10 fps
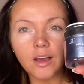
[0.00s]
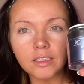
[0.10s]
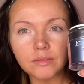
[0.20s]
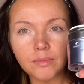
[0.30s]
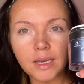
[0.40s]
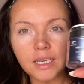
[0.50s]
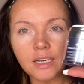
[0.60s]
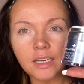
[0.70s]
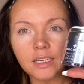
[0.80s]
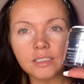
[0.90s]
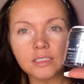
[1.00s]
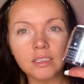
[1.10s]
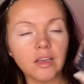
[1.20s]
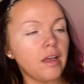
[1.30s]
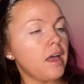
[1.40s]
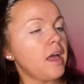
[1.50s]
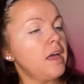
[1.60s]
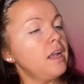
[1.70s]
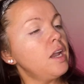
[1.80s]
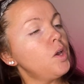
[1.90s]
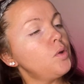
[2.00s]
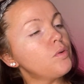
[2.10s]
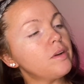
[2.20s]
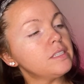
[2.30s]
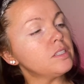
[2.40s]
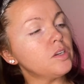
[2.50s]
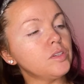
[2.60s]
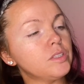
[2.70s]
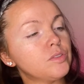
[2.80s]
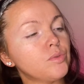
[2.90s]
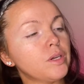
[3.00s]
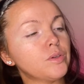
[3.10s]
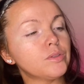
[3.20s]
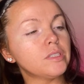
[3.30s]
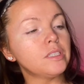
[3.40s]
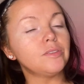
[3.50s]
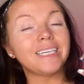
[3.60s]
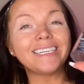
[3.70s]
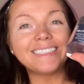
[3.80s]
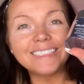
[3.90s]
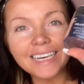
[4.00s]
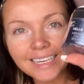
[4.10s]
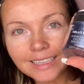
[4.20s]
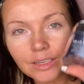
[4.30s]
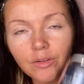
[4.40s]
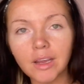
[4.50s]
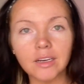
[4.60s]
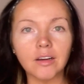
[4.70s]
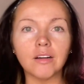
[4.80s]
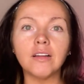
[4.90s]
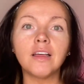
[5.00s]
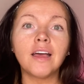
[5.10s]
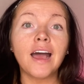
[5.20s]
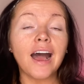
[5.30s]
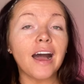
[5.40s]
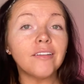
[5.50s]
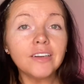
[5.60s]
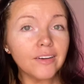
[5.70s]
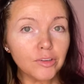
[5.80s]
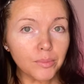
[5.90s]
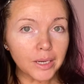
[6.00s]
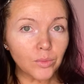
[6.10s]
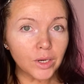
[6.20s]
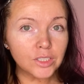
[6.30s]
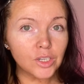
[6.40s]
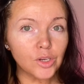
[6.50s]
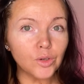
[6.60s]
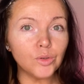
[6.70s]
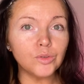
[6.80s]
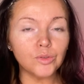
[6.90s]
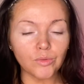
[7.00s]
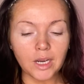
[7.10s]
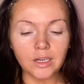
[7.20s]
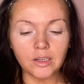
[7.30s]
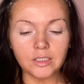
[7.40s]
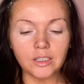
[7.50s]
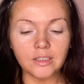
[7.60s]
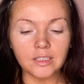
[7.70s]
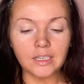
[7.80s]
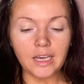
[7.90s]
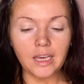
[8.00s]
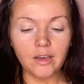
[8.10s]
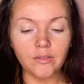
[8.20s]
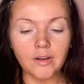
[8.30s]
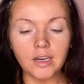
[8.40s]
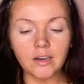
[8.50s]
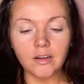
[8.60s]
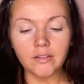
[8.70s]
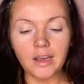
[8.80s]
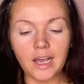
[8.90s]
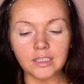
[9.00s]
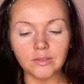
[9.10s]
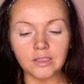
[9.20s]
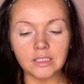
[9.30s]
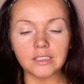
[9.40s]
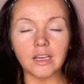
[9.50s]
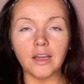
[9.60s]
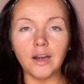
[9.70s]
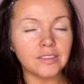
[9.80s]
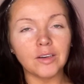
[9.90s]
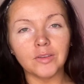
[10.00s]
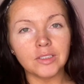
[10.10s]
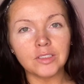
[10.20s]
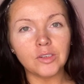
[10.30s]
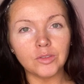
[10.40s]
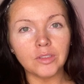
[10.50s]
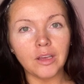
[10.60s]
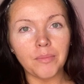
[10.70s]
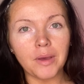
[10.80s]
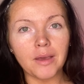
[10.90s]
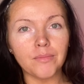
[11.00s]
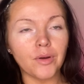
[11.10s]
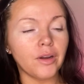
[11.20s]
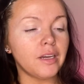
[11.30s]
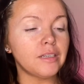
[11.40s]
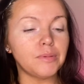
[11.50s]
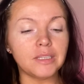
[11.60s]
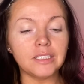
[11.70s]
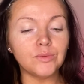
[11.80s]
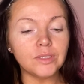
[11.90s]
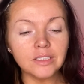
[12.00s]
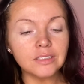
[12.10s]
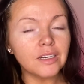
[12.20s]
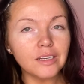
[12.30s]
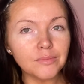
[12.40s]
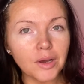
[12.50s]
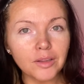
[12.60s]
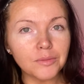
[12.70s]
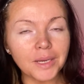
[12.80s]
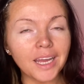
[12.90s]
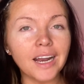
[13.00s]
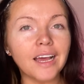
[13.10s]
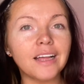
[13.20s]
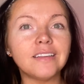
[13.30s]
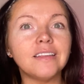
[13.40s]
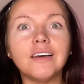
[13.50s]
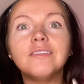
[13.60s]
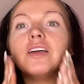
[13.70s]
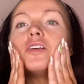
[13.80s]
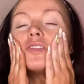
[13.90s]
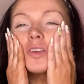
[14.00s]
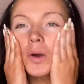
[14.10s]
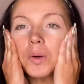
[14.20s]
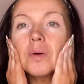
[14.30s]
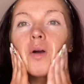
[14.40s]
Cosmetics Hello Results Wrinkle Reducing Daily Retinol. I've never been one to use retinol during the day. Retinol reacts with the sun, so it's usually a PM product, but this one does not bother me and I love it, so.